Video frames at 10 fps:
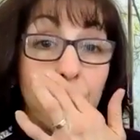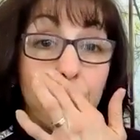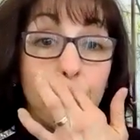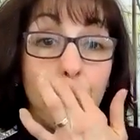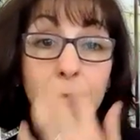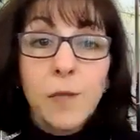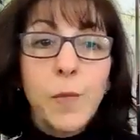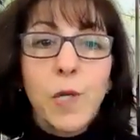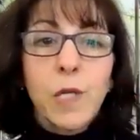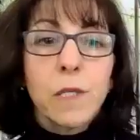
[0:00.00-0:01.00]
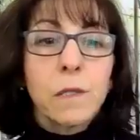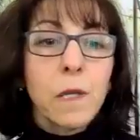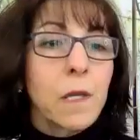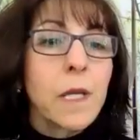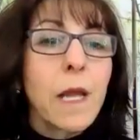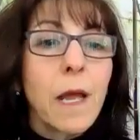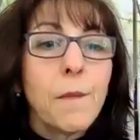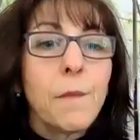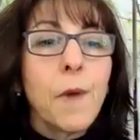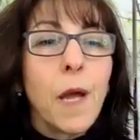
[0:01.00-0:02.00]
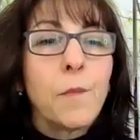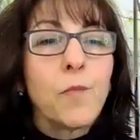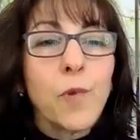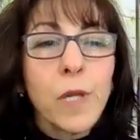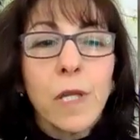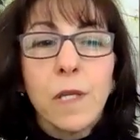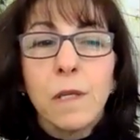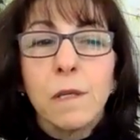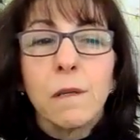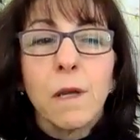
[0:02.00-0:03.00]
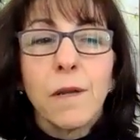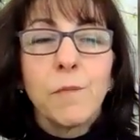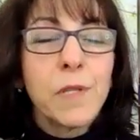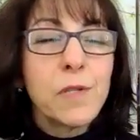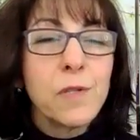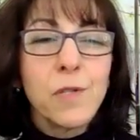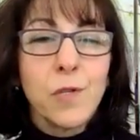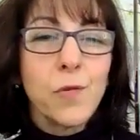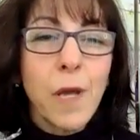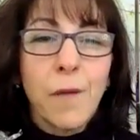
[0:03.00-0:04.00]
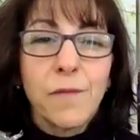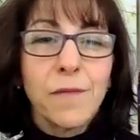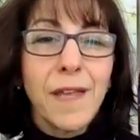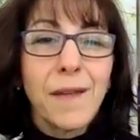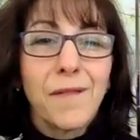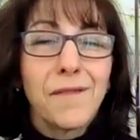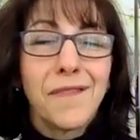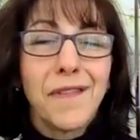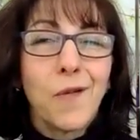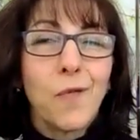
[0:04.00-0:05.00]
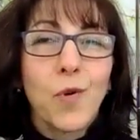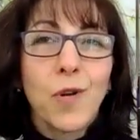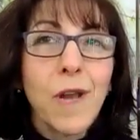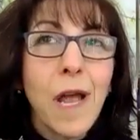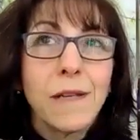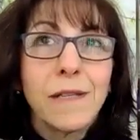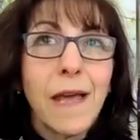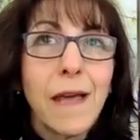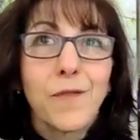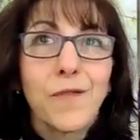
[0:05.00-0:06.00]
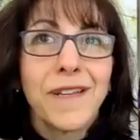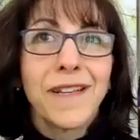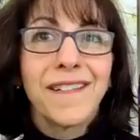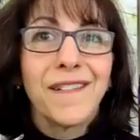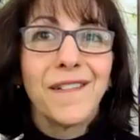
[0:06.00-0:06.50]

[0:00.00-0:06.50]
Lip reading: in my experience lately, I'm really, I mentioned to you that word untethering,